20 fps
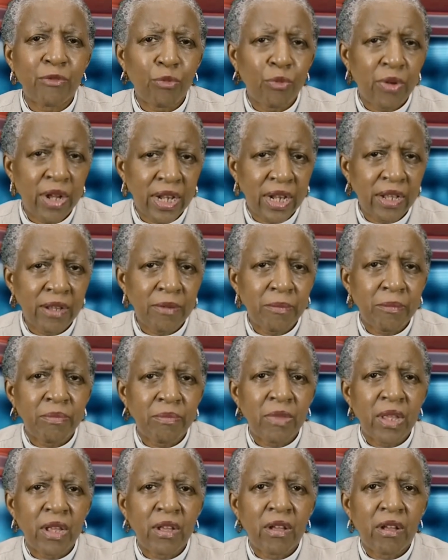ready
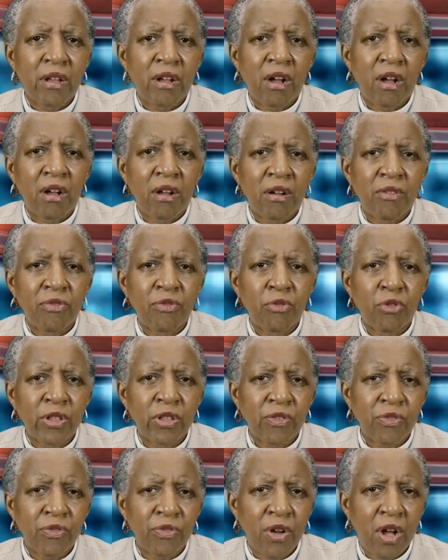for
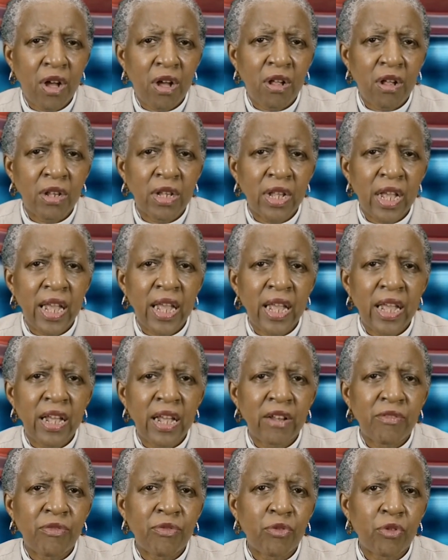the fall
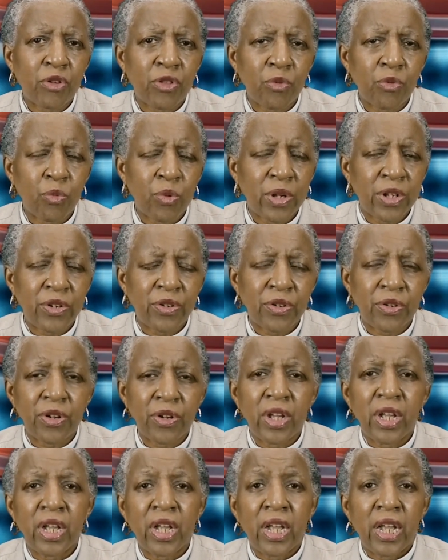and for the winter.
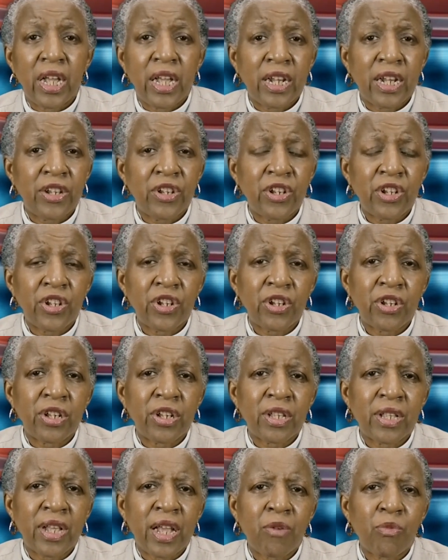In addition
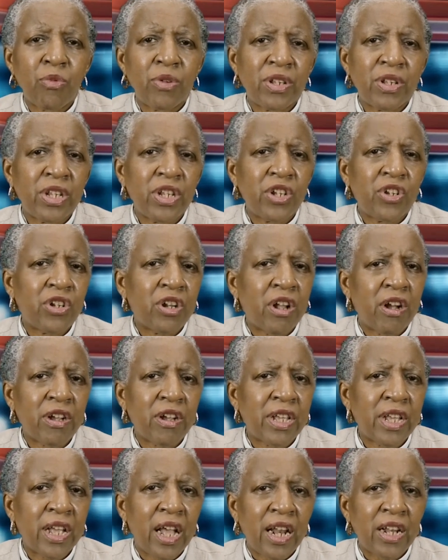to that, we're teaching
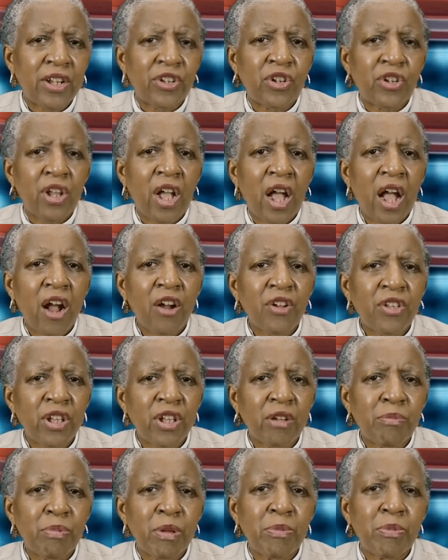archaeology. Our
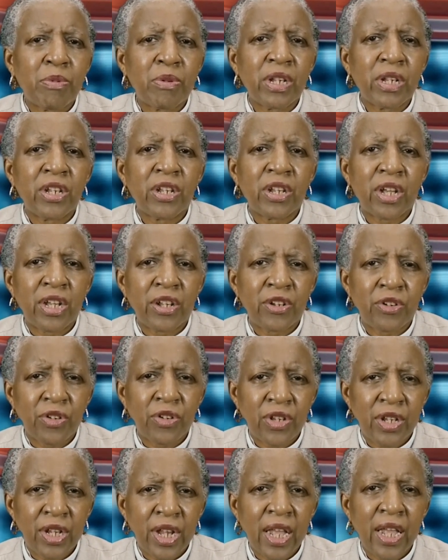young people need to
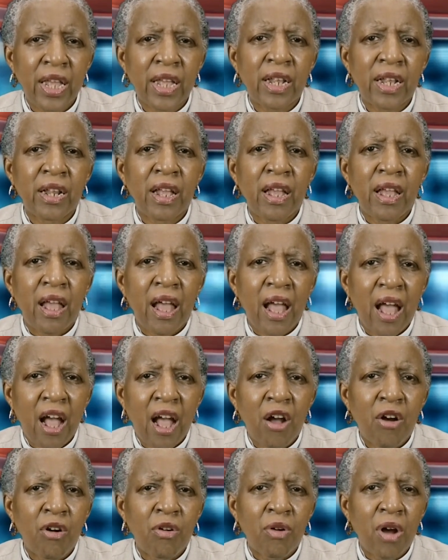understand
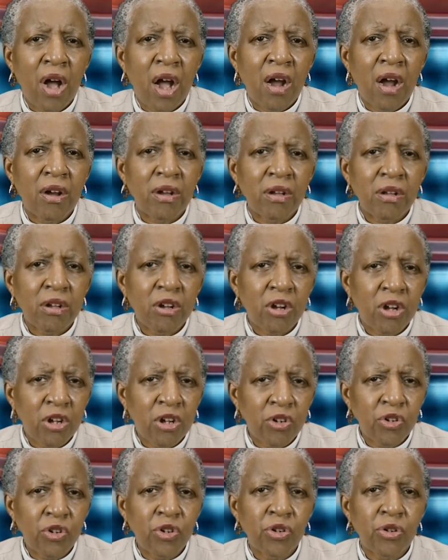how our
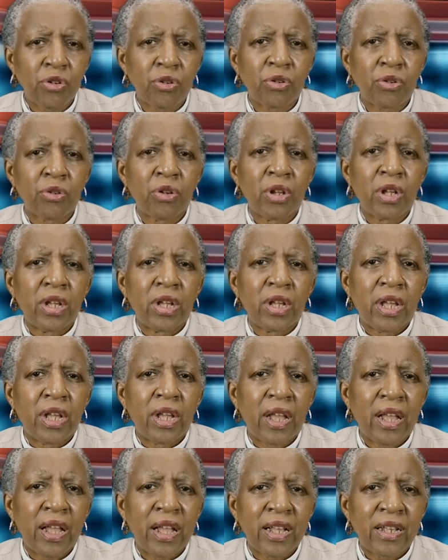culture
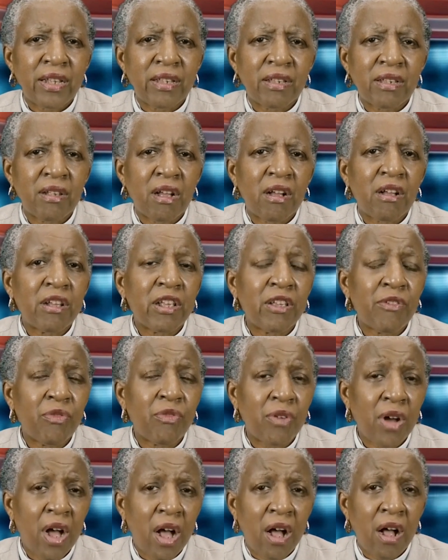has
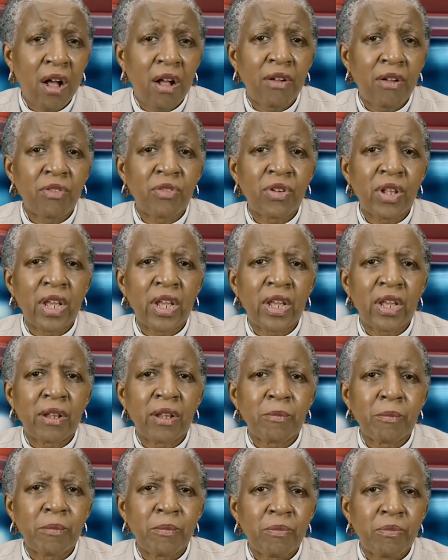evolved.
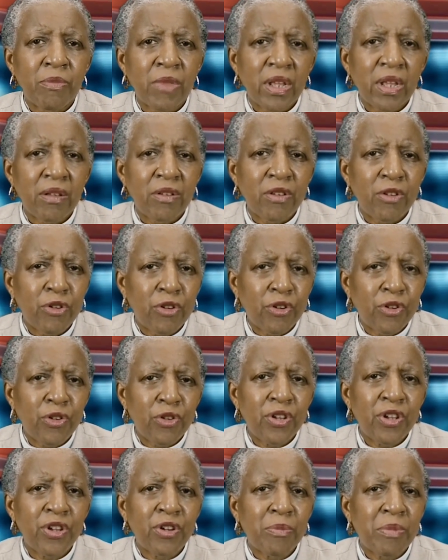And, you know, you
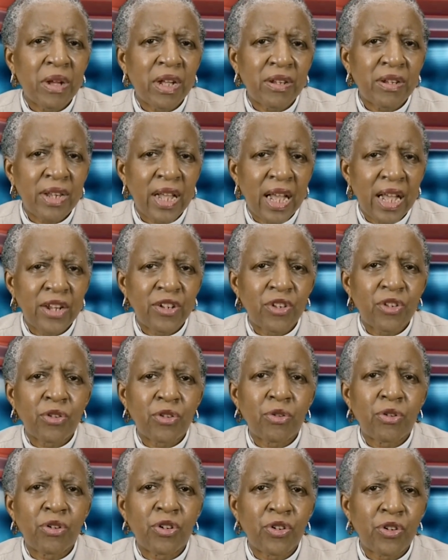hear about
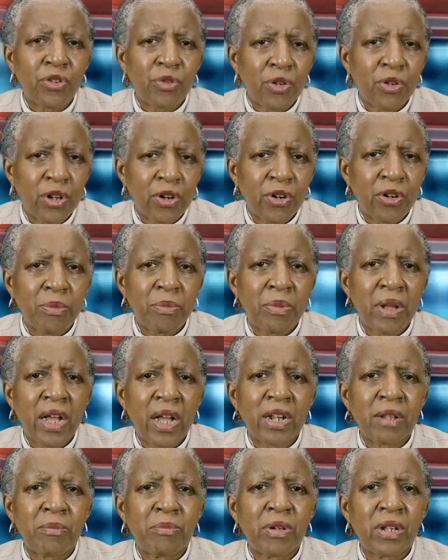dinosaurs, you learn
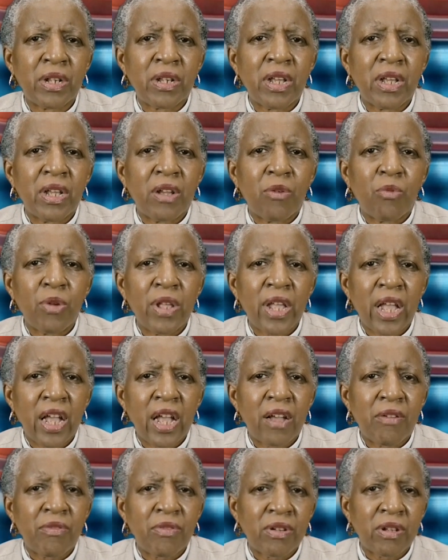about it, but we
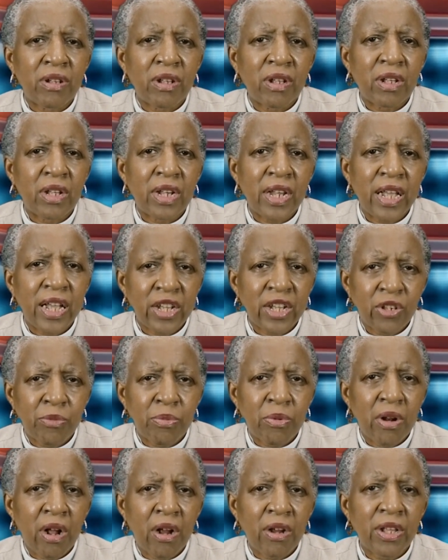have an
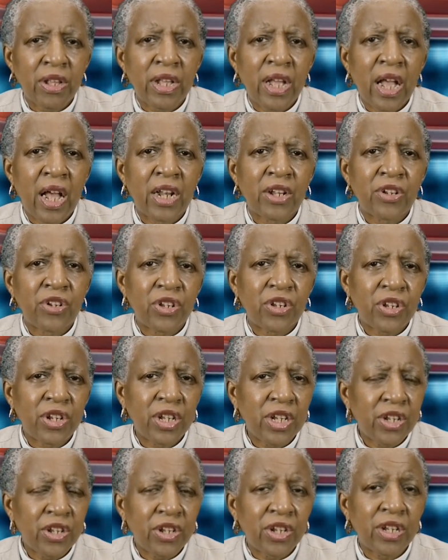expert archaeologist
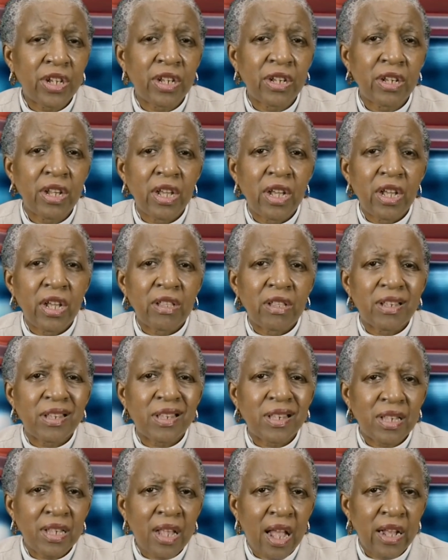teaching the
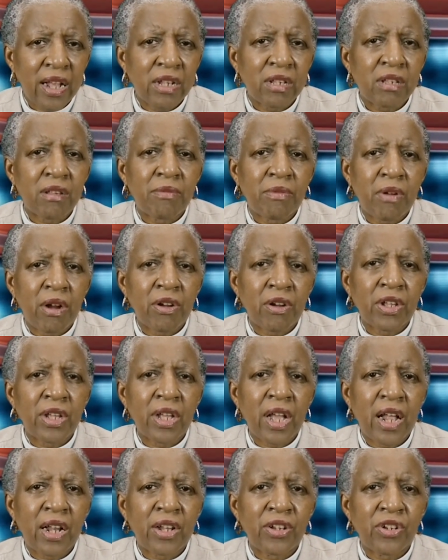science of
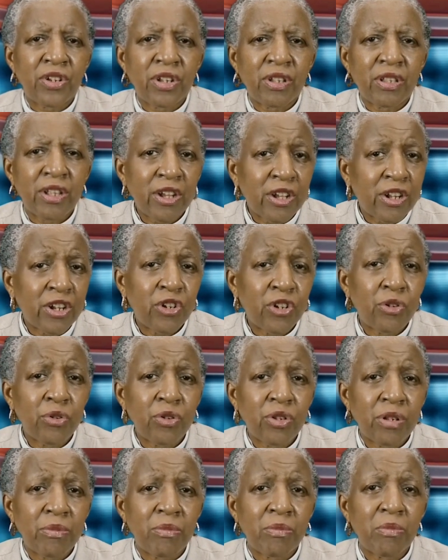archaeology. They're going to do
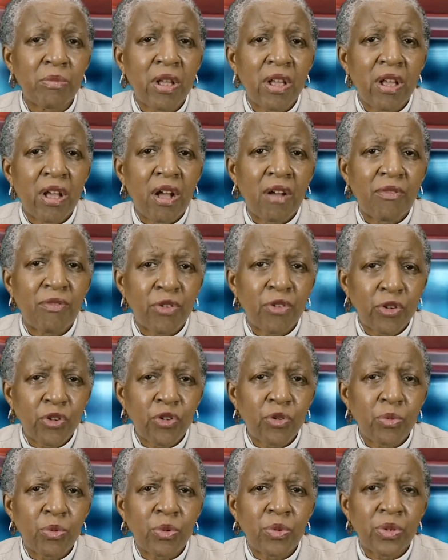some
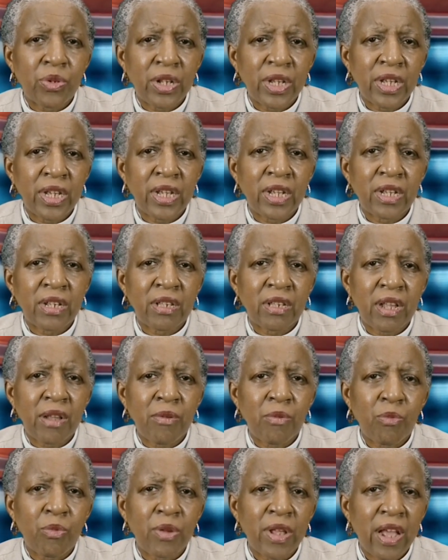virtual digs.
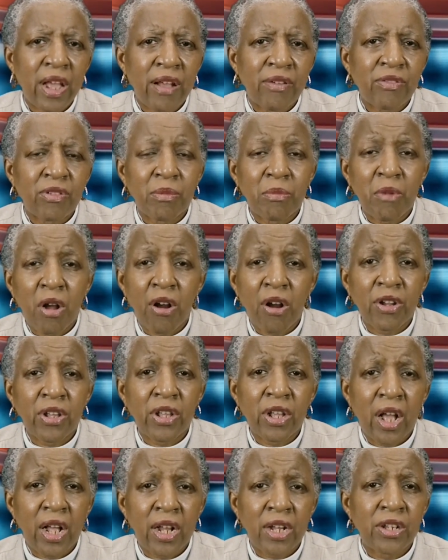We have some
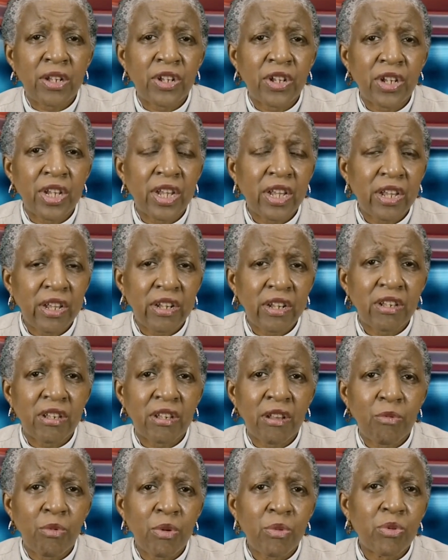archaeology kits
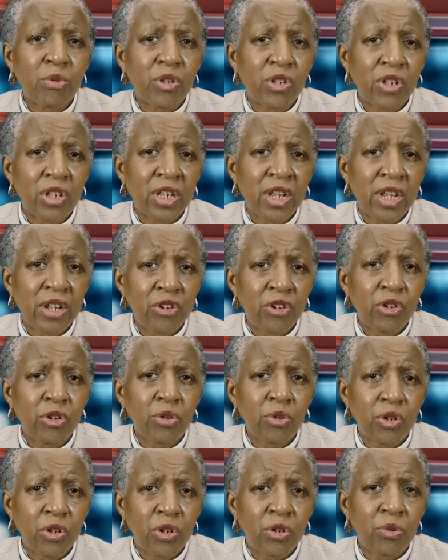that we will send
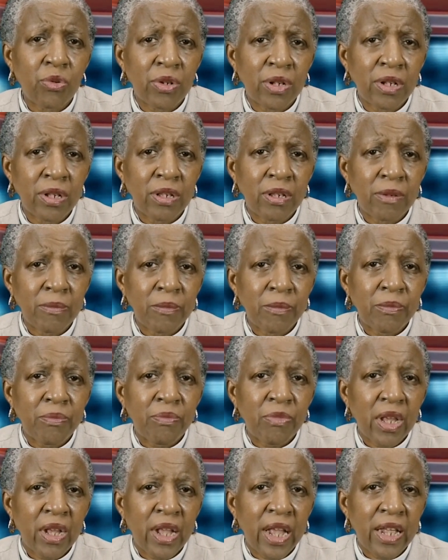to students
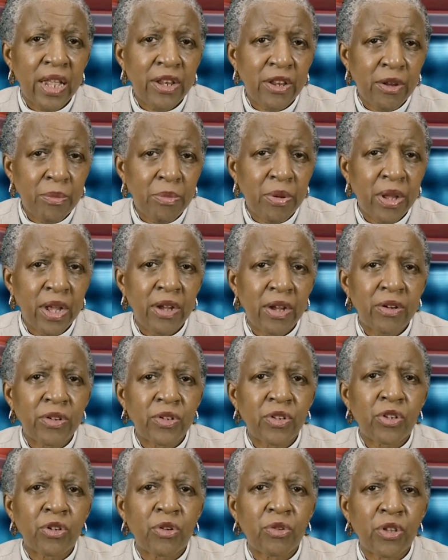and their
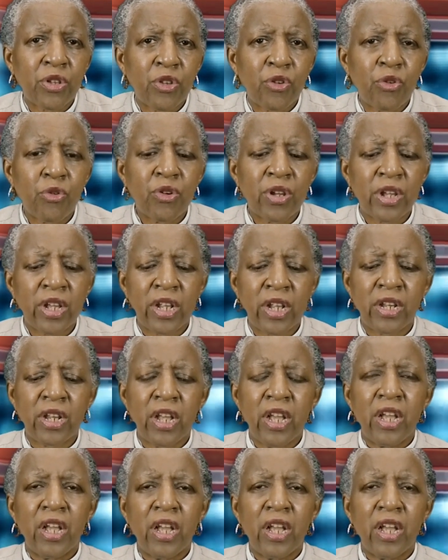parents so that you can